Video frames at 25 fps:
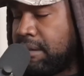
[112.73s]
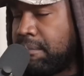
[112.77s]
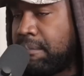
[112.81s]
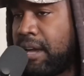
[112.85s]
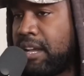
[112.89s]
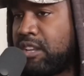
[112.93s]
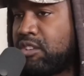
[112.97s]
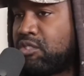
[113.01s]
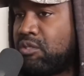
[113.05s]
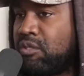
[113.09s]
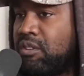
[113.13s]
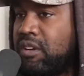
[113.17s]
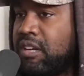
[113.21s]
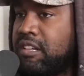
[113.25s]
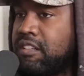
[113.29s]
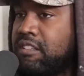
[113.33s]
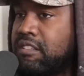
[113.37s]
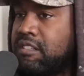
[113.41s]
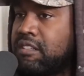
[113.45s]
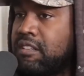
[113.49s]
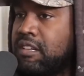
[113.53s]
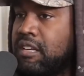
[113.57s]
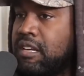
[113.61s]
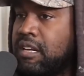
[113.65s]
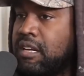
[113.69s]
My
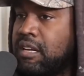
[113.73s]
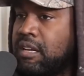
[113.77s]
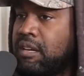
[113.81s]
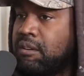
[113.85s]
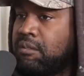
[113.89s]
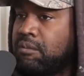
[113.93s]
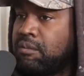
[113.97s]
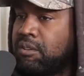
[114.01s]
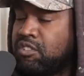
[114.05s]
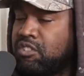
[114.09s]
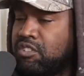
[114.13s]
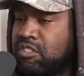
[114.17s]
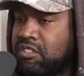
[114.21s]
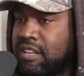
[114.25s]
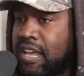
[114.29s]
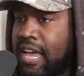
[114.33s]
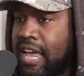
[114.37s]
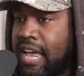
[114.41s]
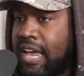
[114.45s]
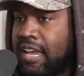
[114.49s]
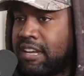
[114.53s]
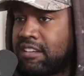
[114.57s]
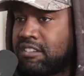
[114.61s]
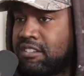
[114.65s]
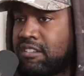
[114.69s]
Choice, which is
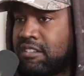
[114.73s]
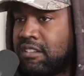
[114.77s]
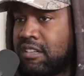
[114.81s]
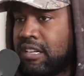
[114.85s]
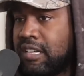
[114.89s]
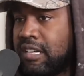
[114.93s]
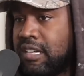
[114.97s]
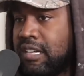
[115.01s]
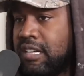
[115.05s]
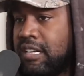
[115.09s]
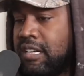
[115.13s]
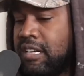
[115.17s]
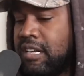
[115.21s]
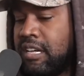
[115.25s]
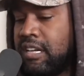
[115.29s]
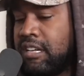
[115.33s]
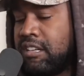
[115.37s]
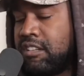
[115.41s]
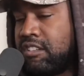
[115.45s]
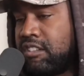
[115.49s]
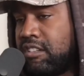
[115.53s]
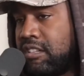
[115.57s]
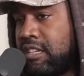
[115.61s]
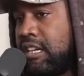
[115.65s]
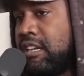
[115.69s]
actually
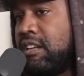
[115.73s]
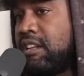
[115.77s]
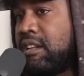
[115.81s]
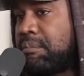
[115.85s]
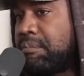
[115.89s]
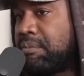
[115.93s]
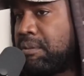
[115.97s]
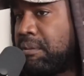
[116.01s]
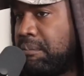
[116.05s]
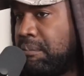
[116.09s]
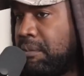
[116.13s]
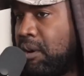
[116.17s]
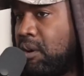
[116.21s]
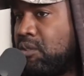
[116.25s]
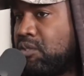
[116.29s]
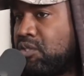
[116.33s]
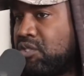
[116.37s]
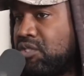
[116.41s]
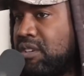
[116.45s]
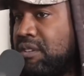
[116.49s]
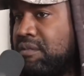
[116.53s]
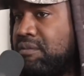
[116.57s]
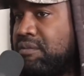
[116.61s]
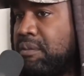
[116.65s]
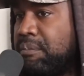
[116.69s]
still a
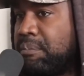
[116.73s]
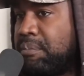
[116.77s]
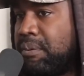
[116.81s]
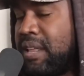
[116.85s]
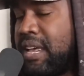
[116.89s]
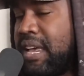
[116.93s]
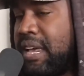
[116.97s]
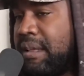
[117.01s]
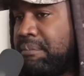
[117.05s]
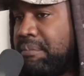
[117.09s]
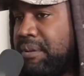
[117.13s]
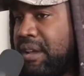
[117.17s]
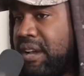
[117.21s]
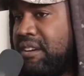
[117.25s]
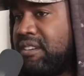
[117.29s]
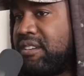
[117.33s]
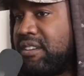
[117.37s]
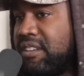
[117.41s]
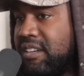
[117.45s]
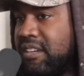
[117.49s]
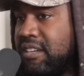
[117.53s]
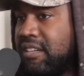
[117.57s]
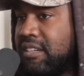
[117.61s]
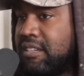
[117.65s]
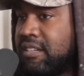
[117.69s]
promotion for Planned
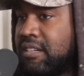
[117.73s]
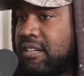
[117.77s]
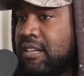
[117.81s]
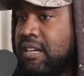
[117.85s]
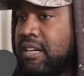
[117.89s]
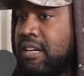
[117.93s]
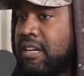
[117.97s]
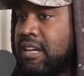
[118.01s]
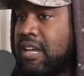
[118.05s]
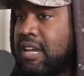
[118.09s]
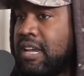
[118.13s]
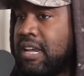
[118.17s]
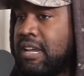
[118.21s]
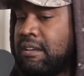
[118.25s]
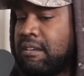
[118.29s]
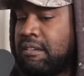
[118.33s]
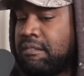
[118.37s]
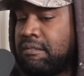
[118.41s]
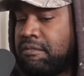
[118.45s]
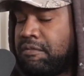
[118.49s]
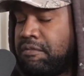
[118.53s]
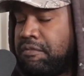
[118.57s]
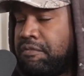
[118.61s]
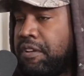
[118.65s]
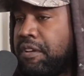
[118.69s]
Parenthood.
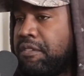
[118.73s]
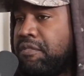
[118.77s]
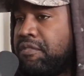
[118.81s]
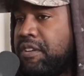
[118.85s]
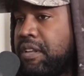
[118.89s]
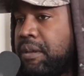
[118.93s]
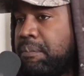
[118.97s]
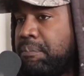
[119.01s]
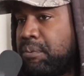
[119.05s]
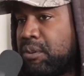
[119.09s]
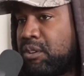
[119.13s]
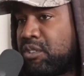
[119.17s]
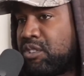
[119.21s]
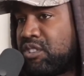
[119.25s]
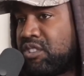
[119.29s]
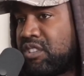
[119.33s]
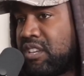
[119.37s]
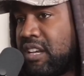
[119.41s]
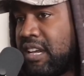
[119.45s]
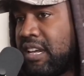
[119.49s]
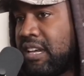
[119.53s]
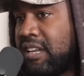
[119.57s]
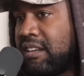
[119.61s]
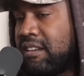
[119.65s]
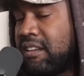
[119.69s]

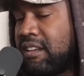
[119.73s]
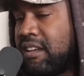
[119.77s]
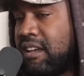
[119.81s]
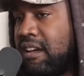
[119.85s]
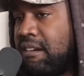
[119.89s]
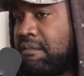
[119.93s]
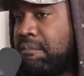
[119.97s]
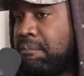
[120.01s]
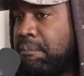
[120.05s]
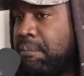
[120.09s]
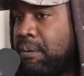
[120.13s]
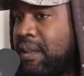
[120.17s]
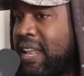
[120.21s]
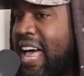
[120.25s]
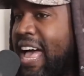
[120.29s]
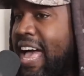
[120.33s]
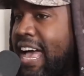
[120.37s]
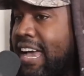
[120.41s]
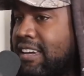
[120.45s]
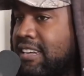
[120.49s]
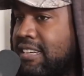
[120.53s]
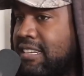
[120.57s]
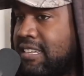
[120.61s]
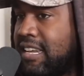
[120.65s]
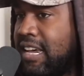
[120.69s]
50% of
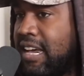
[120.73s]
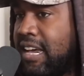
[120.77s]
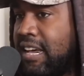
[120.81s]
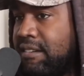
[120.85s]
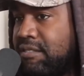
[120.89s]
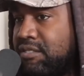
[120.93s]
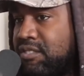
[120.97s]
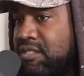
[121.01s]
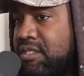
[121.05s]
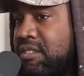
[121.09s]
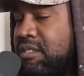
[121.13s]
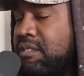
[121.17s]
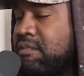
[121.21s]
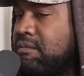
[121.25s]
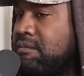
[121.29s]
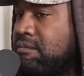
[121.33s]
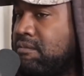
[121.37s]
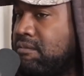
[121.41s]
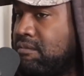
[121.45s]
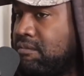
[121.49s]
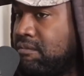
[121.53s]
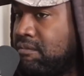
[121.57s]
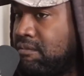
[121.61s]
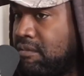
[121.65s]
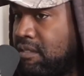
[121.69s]
Black deaths
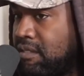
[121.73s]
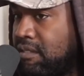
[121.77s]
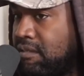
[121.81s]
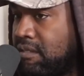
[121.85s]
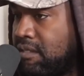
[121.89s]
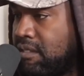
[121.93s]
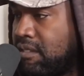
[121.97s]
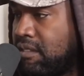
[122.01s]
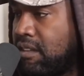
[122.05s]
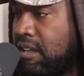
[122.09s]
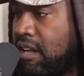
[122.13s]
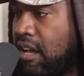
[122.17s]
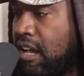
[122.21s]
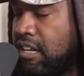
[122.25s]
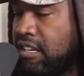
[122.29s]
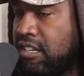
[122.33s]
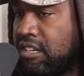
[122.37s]
a